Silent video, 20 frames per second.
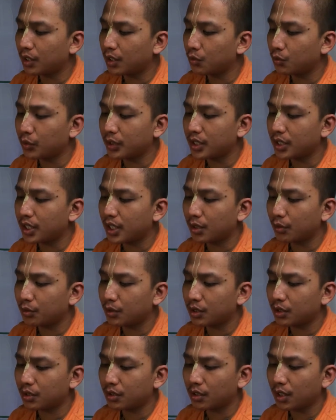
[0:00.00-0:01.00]
with
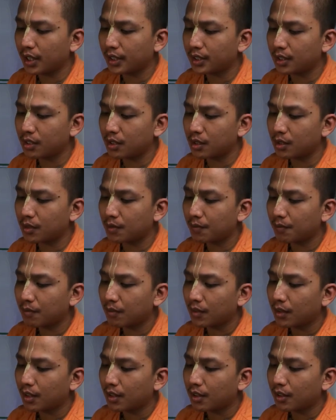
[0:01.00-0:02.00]
jeweled lockets.
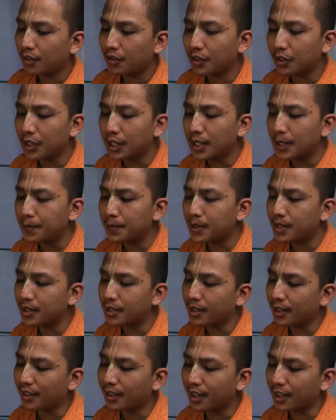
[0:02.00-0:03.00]
Their lips
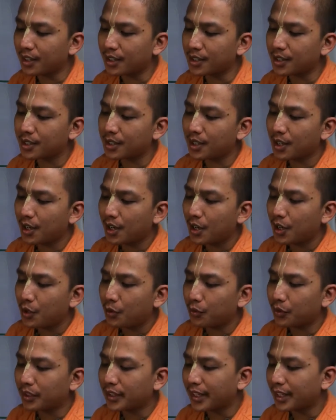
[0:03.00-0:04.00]
and eyes
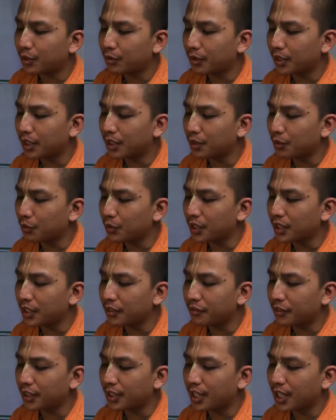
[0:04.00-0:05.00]
were decorated with
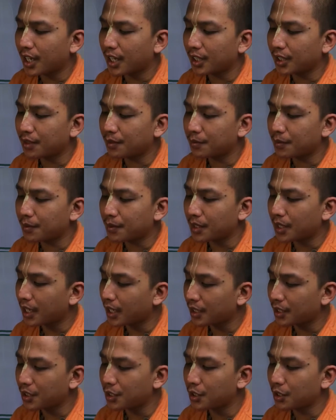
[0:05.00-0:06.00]
different
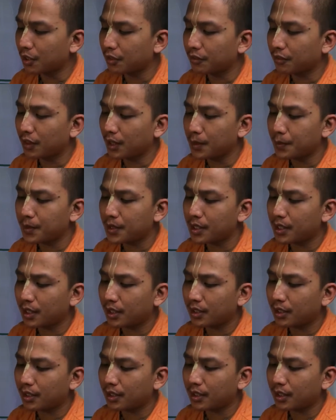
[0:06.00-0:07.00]
kinds of
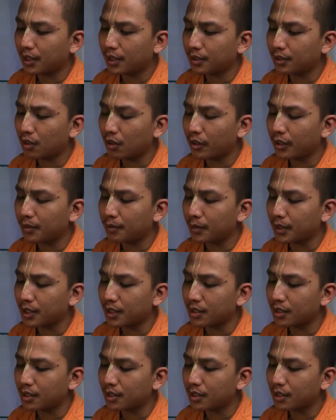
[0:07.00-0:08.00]
lipstick and ointment.
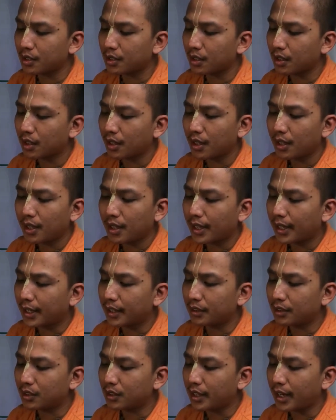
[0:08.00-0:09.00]

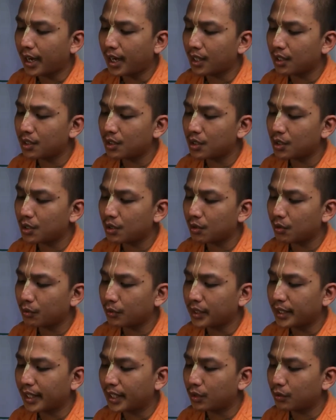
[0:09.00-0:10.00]
And their hands were
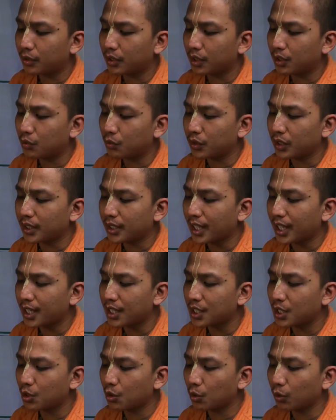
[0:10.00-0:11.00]
decorated with
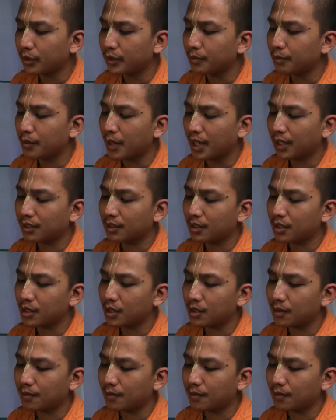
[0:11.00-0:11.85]
nice golden bangles.